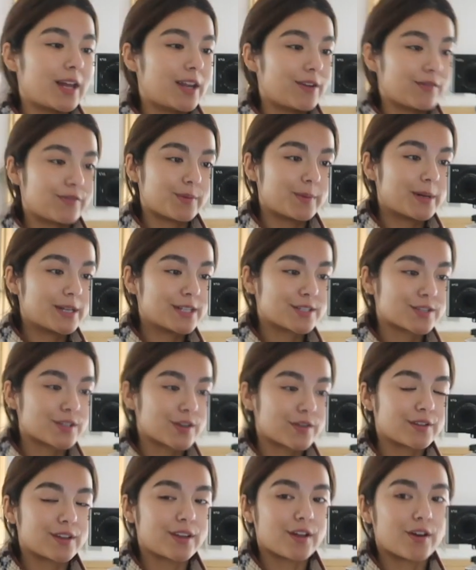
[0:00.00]
infamous
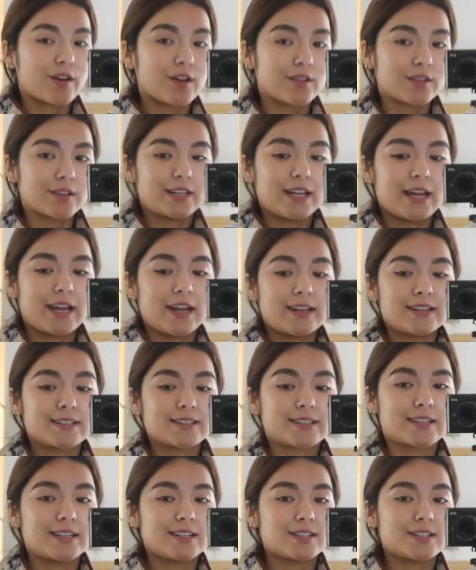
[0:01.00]
over the holidays.